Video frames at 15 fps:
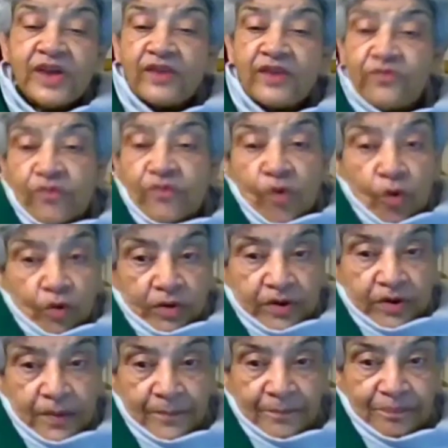actually it has
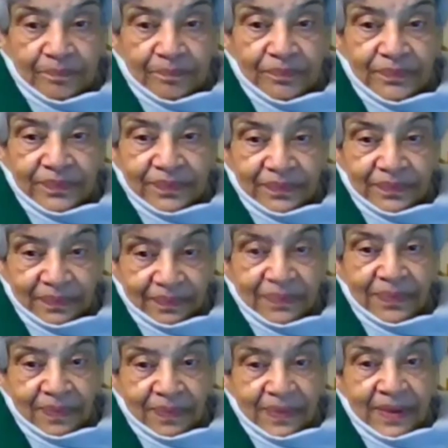risen tenfold.
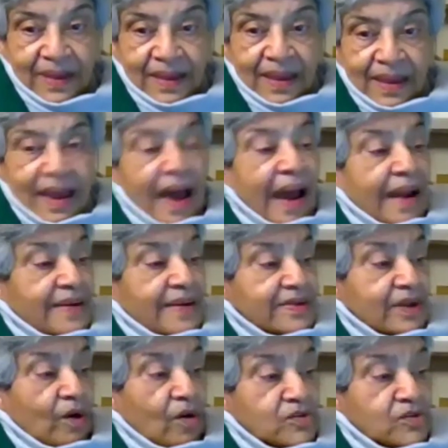
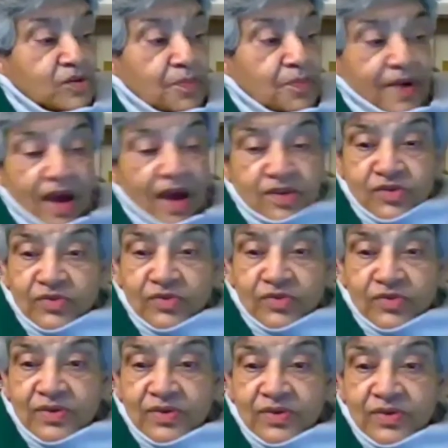And the cost of
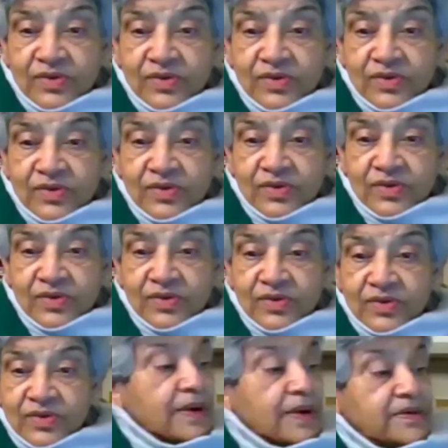production is now in
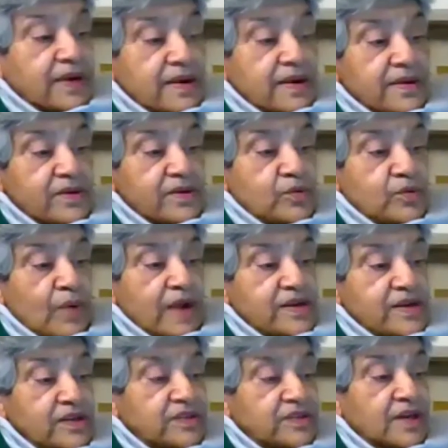excess of 2,000
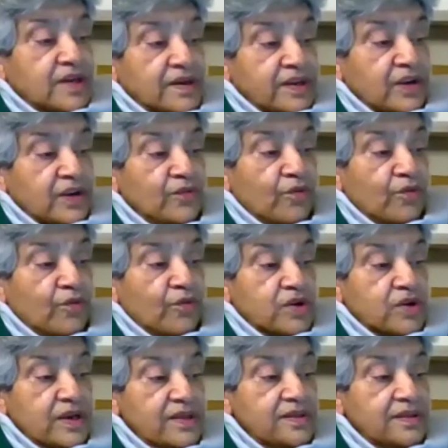rupees. But in
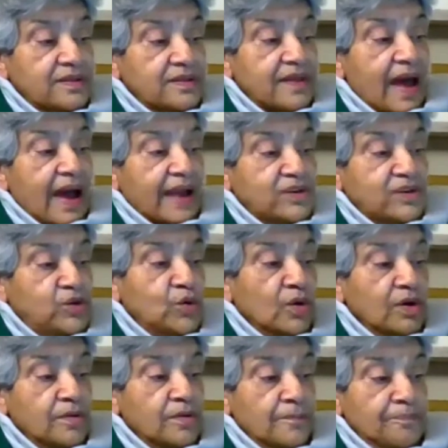
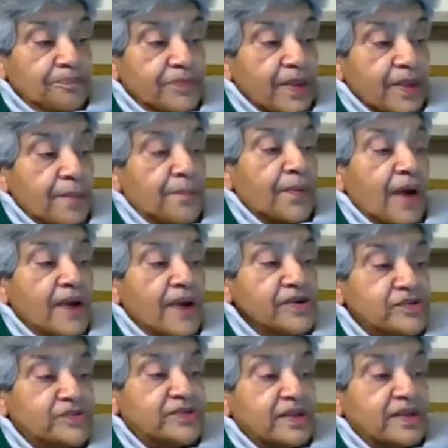2013-14, the actual
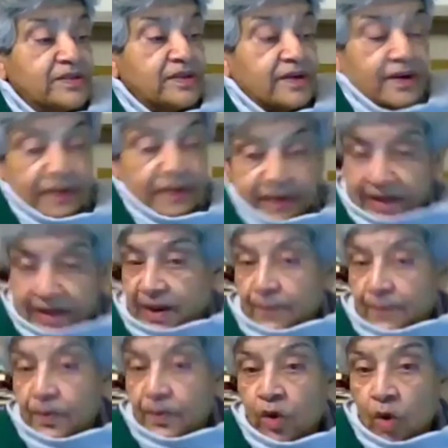price that
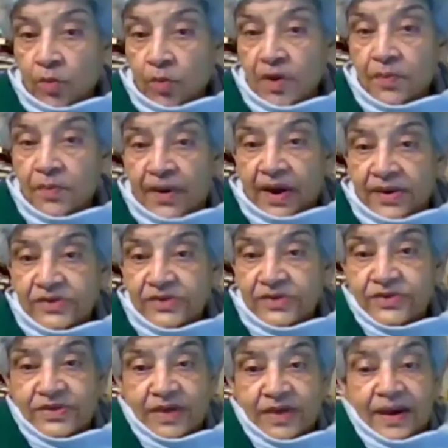the procurement
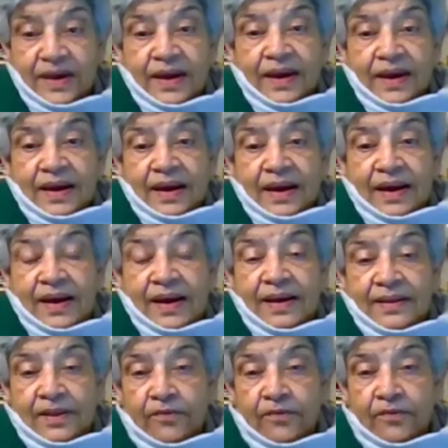price
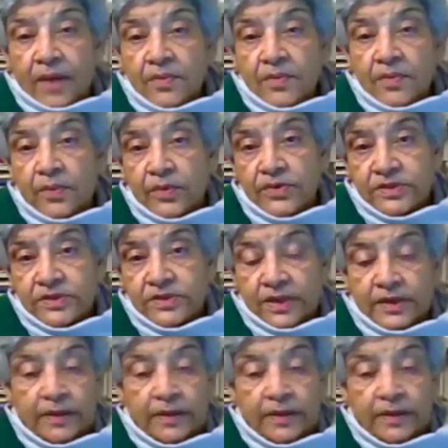the farmer was